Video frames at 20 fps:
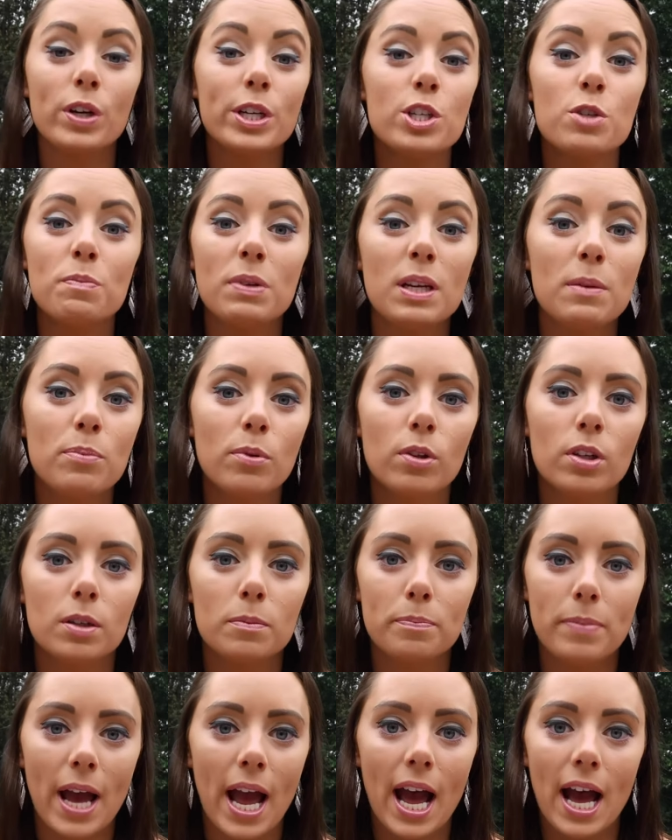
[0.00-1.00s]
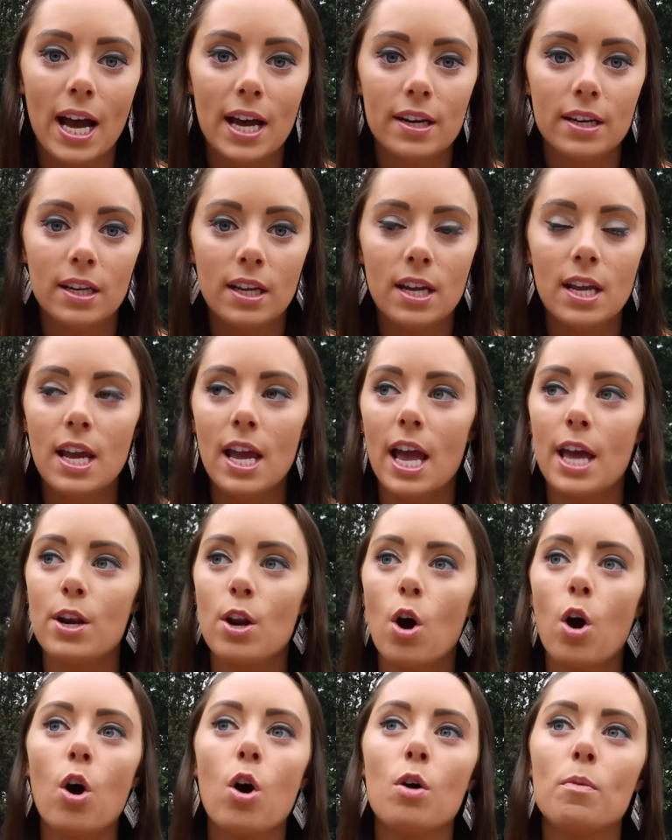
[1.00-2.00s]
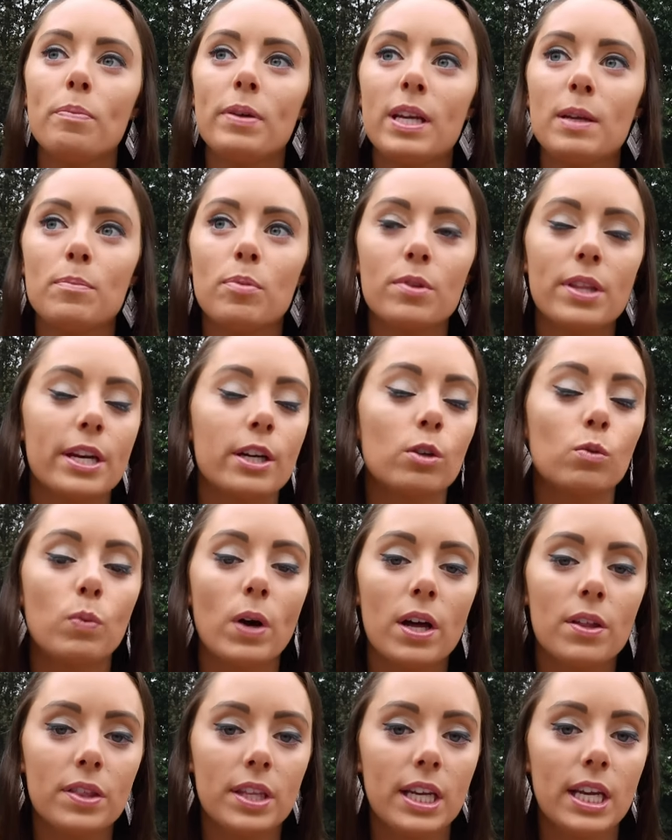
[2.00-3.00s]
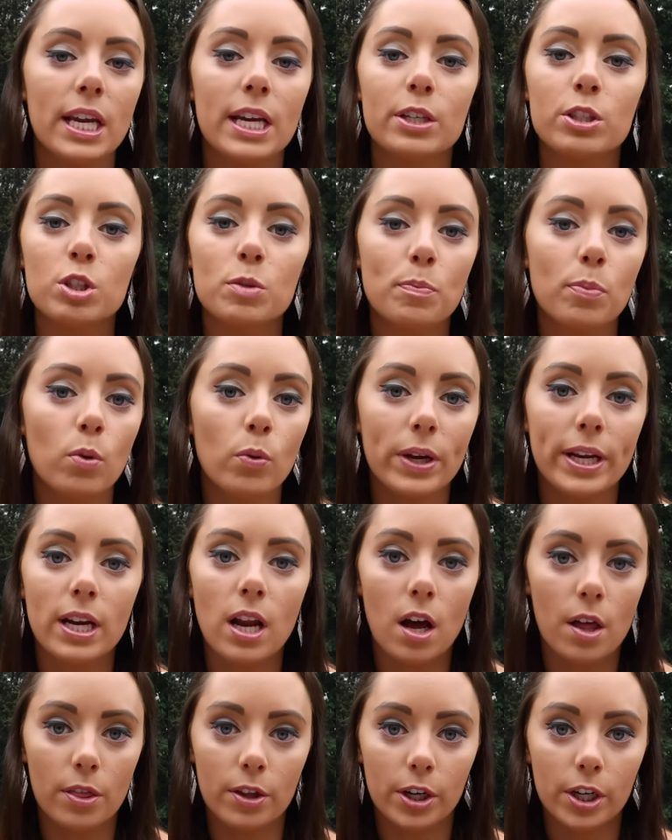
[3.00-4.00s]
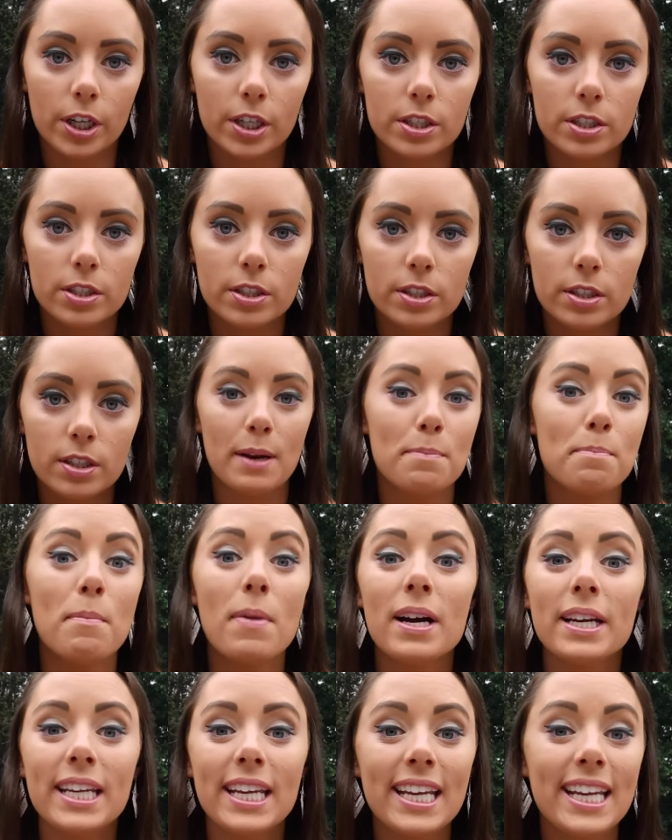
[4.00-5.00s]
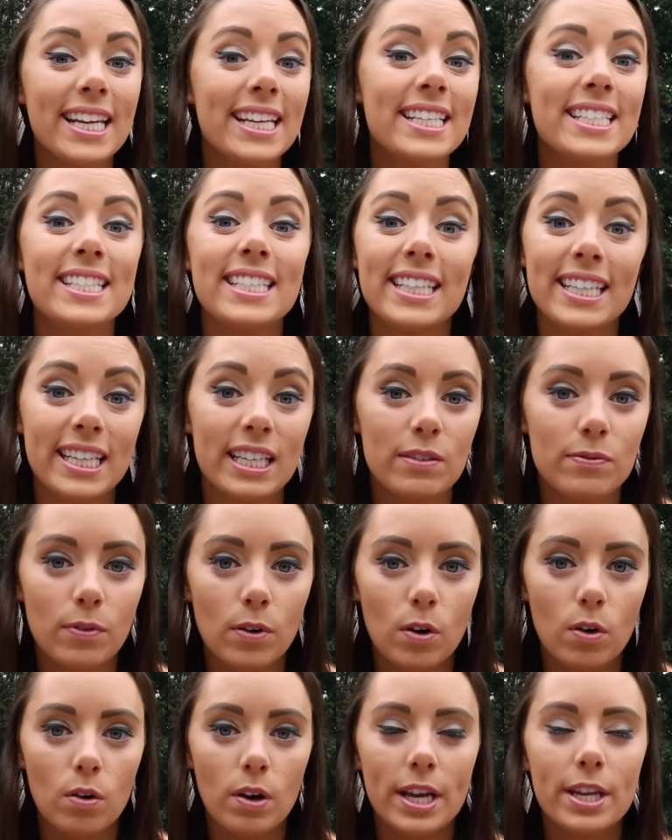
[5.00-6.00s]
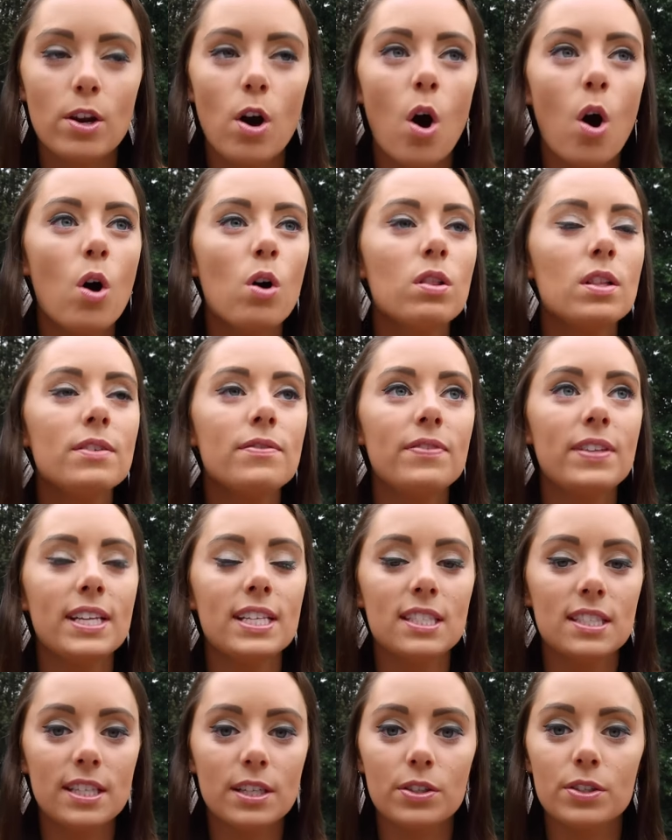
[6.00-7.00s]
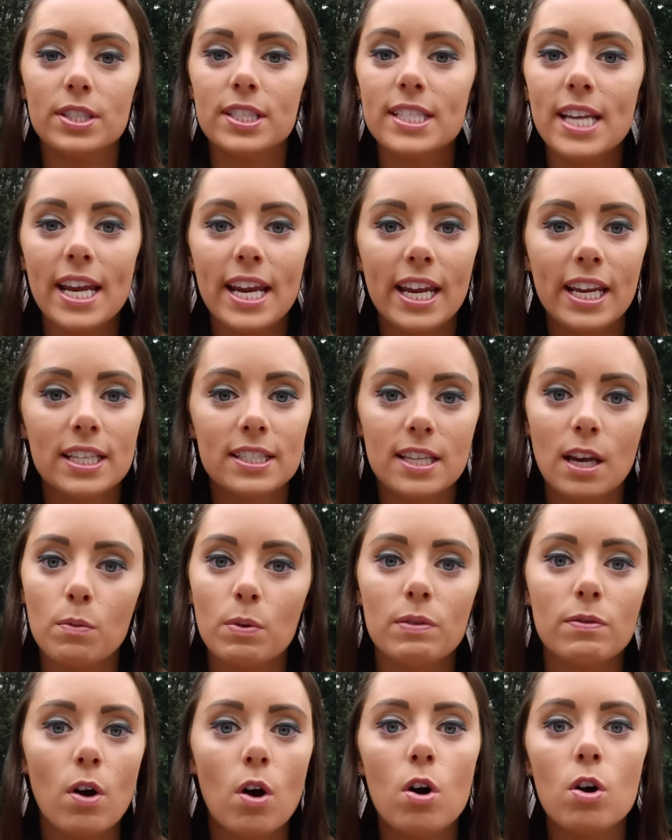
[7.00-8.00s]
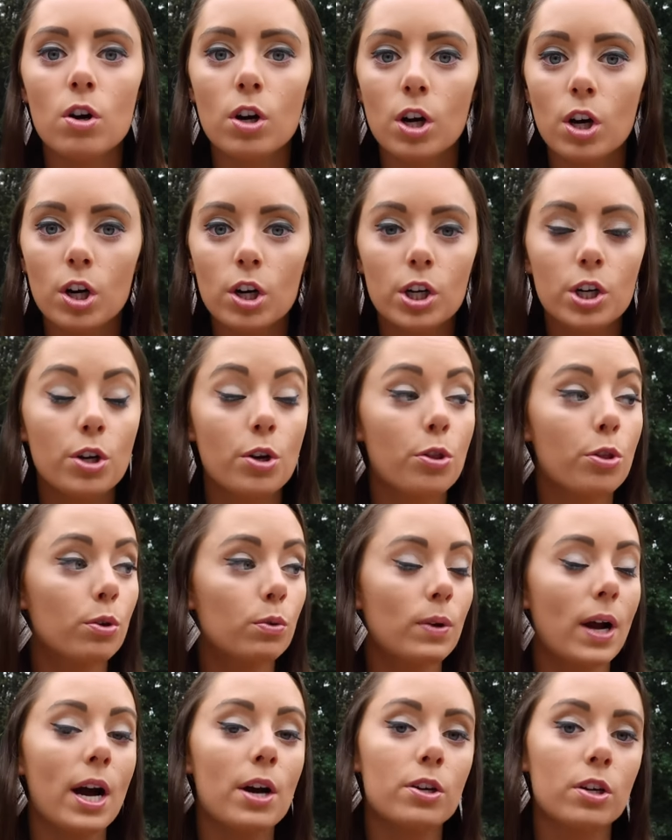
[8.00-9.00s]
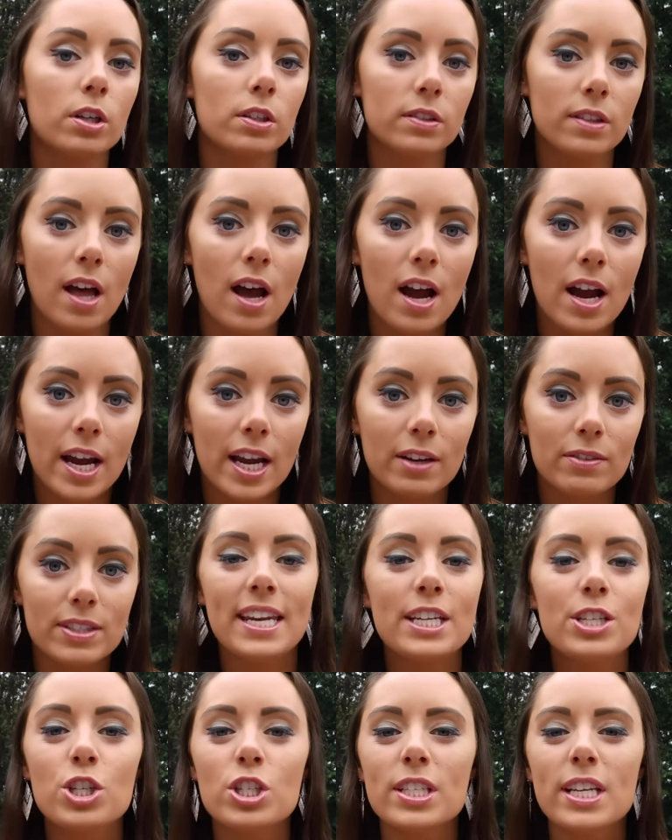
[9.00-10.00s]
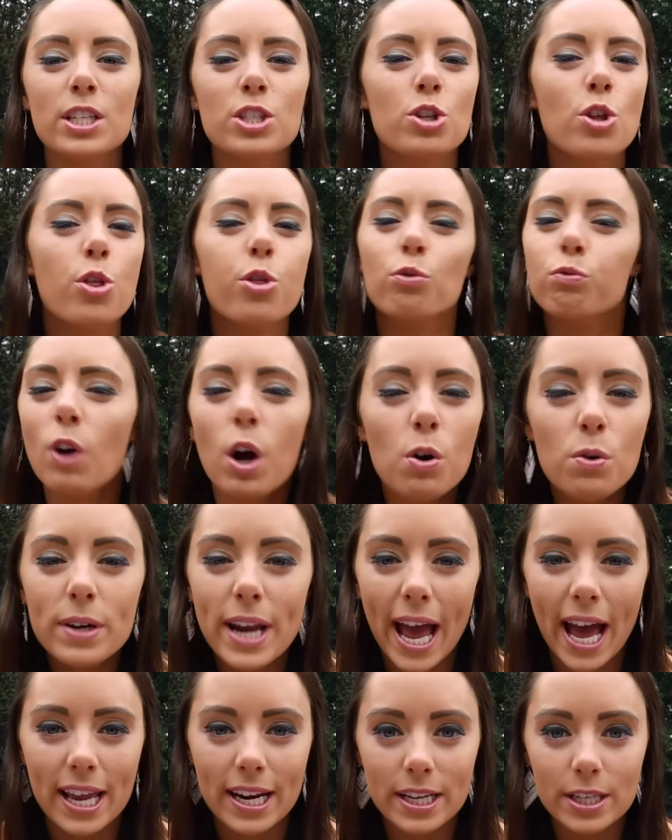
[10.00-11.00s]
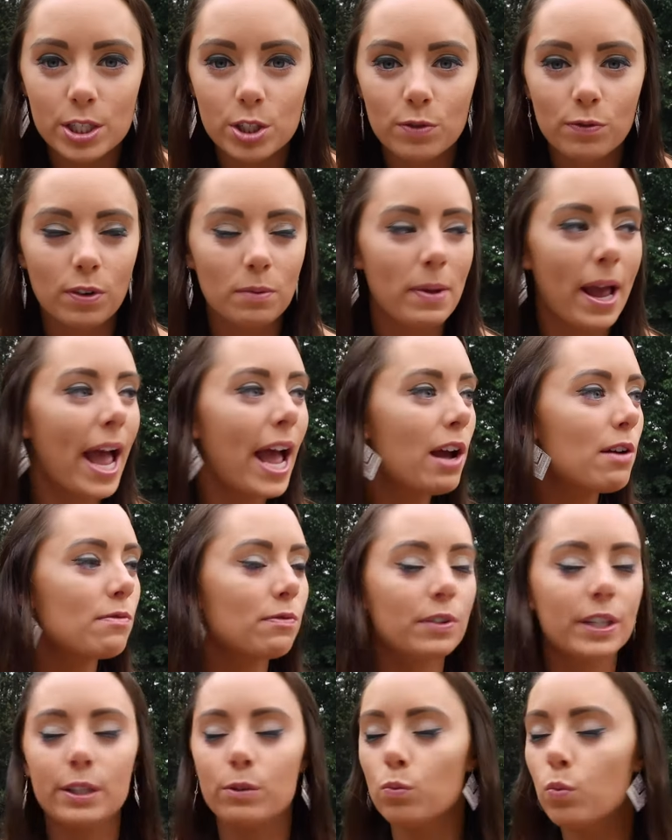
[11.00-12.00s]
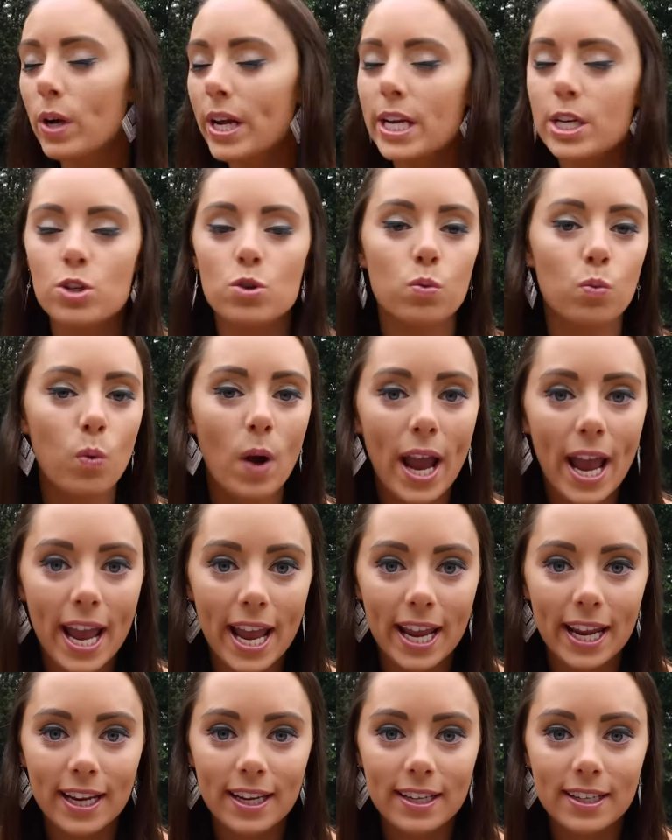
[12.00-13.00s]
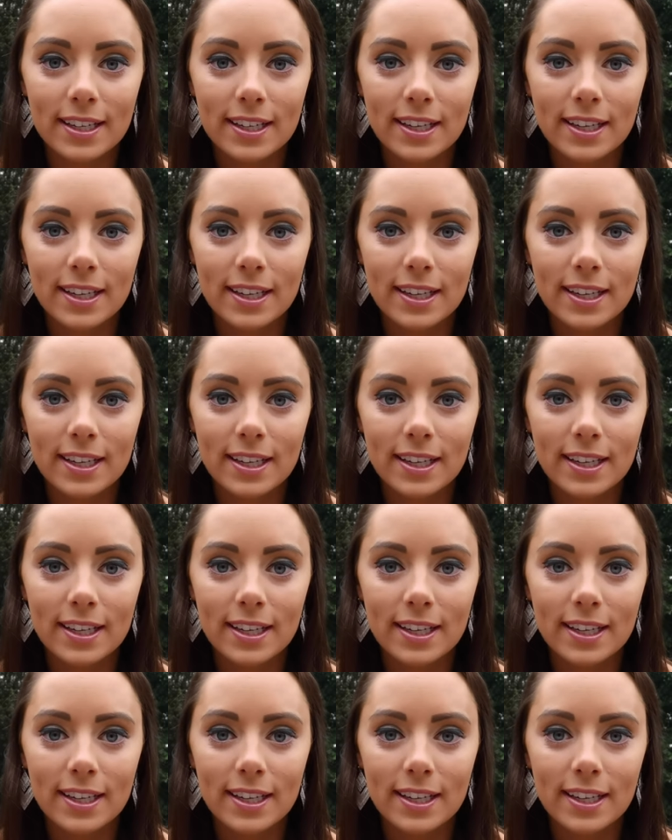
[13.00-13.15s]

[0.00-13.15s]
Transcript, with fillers: Rich people are bad, and all people that are wealthy exploit others, and money is evil, and all of these little sayings that we've all heard throughout our lives, and it just gets thrown at us from every which way.